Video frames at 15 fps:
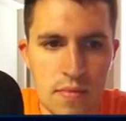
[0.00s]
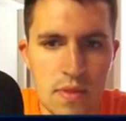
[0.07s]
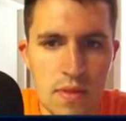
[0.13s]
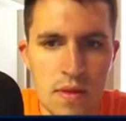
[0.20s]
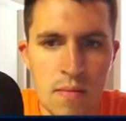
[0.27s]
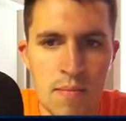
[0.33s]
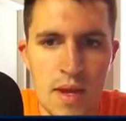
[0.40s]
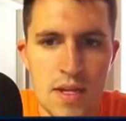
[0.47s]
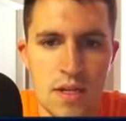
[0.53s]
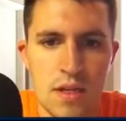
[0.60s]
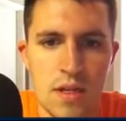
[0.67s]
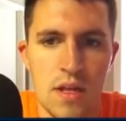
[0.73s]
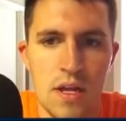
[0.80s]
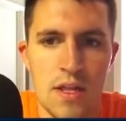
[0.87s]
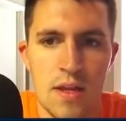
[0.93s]
basically
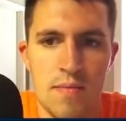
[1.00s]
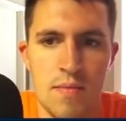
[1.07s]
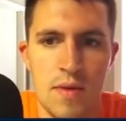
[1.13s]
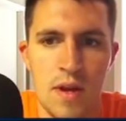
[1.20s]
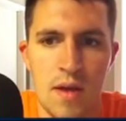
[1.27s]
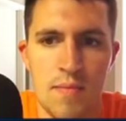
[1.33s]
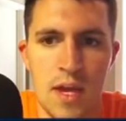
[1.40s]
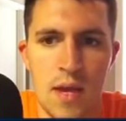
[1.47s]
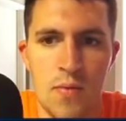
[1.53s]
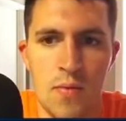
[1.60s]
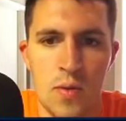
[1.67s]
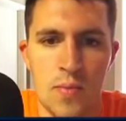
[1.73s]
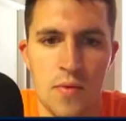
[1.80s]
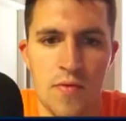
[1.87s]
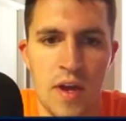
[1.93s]
let them not be able to
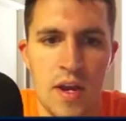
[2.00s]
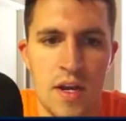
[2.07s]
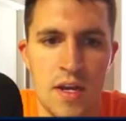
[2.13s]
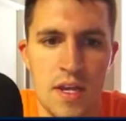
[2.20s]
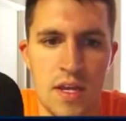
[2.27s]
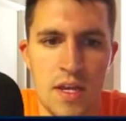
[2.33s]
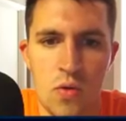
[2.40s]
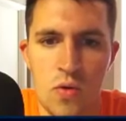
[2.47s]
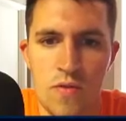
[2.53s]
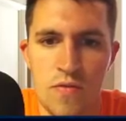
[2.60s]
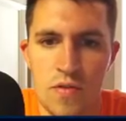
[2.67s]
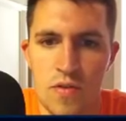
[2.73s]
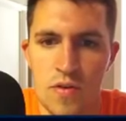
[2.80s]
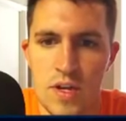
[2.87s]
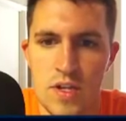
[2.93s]
provide a decoy for
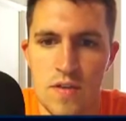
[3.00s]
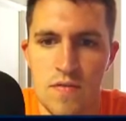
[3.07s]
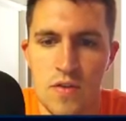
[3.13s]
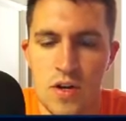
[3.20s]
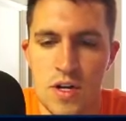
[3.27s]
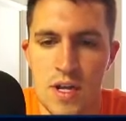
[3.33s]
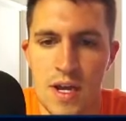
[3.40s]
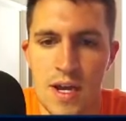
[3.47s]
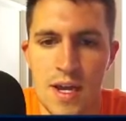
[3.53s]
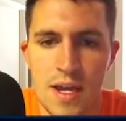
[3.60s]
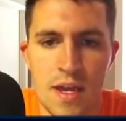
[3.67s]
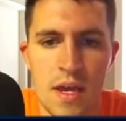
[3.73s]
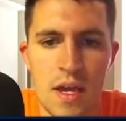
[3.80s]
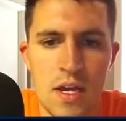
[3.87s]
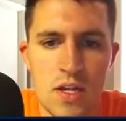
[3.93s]
the rest of your attack.
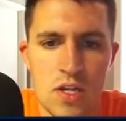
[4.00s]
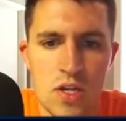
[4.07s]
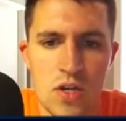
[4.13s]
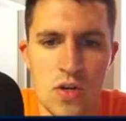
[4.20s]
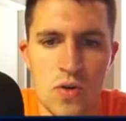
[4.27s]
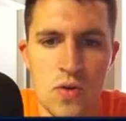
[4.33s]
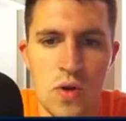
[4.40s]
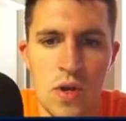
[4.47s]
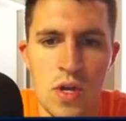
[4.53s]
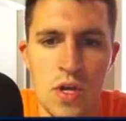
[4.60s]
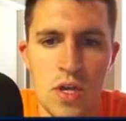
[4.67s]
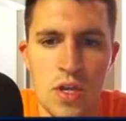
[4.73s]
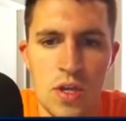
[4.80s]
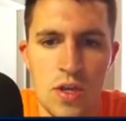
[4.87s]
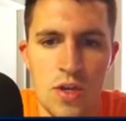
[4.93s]
So
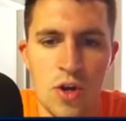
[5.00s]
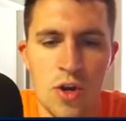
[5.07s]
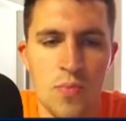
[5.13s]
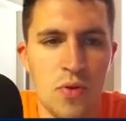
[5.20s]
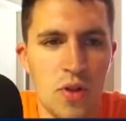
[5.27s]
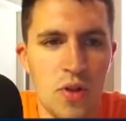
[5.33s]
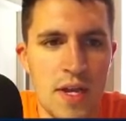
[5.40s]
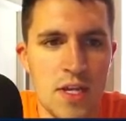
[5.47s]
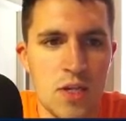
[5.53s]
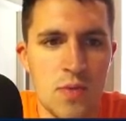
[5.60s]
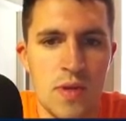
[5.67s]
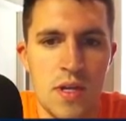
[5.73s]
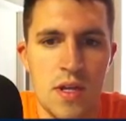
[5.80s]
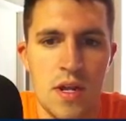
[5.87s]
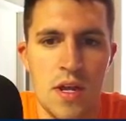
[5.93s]
your
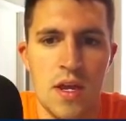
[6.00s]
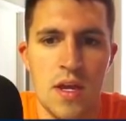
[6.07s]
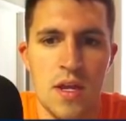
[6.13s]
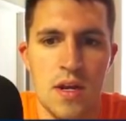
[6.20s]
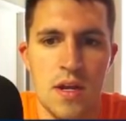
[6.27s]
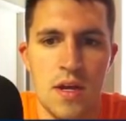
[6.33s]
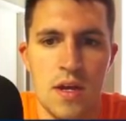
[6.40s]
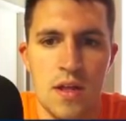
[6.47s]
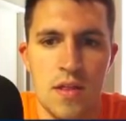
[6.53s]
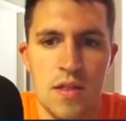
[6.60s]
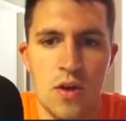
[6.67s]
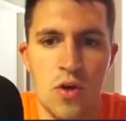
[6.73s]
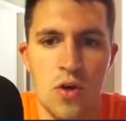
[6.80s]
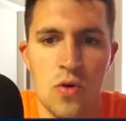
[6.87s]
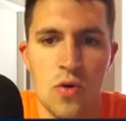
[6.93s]
placement and the
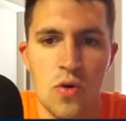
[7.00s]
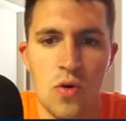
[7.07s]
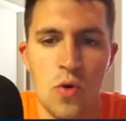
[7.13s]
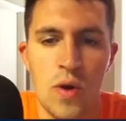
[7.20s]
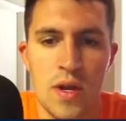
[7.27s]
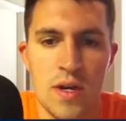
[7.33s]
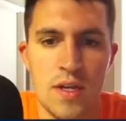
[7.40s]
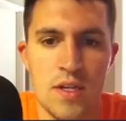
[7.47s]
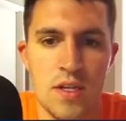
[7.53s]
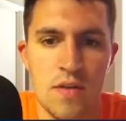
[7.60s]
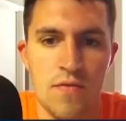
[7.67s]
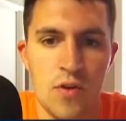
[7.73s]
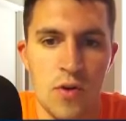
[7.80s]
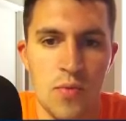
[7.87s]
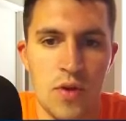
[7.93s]
quickness of
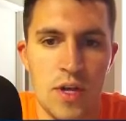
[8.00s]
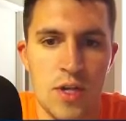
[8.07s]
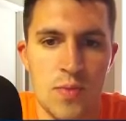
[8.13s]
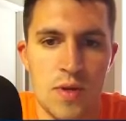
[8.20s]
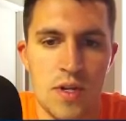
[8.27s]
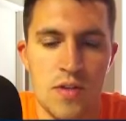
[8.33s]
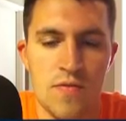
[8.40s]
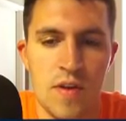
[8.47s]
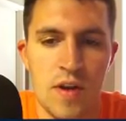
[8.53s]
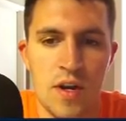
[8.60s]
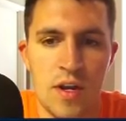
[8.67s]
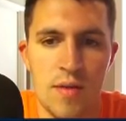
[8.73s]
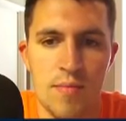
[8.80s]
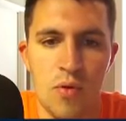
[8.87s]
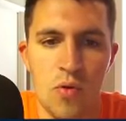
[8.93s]
your placement is very
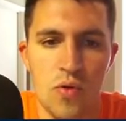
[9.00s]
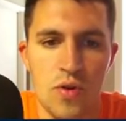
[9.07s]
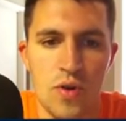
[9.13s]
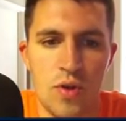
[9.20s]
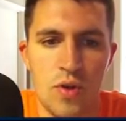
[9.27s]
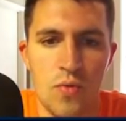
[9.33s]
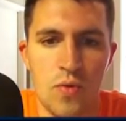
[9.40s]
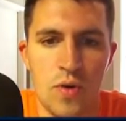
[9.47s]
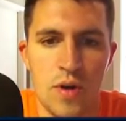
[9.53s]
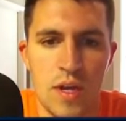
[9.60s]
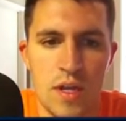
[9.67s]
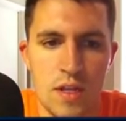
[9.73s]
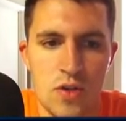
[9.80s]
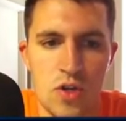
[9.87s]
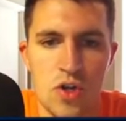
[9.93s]
important. You want to get
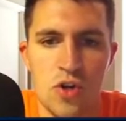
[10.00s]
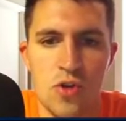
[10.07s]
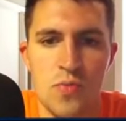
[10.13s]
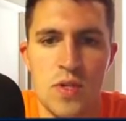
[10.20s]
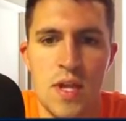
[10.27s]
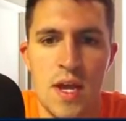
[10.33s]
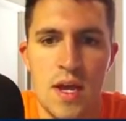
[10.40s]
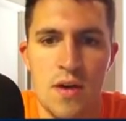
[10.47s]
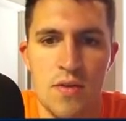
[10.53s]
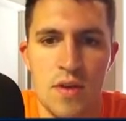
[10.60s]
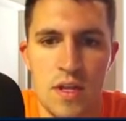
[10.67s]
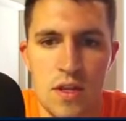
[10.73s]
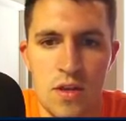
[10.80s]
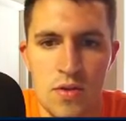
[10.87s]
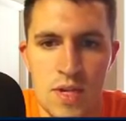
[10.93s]
those troops down,
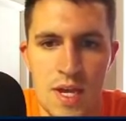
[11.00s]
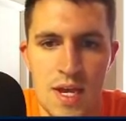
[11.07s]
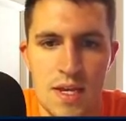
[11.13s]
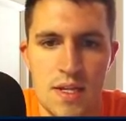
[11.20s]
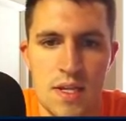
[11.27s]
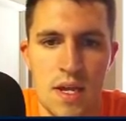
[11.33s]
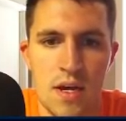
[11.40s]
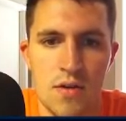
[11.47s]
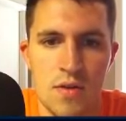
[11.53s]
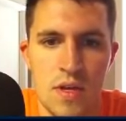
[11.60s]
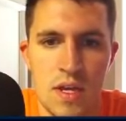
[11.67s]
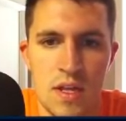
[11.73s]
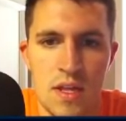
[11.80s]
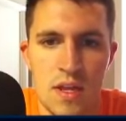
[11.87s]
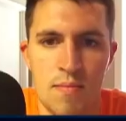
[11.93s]
get those haste out, and
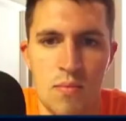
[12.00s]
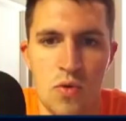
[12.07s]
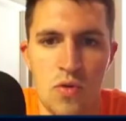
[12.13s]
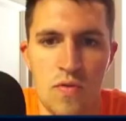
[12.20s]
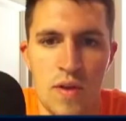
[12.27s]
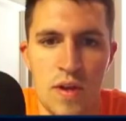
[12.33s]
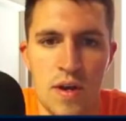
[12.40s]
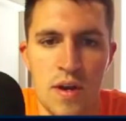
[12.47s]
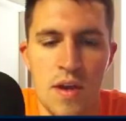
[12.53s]
get them moving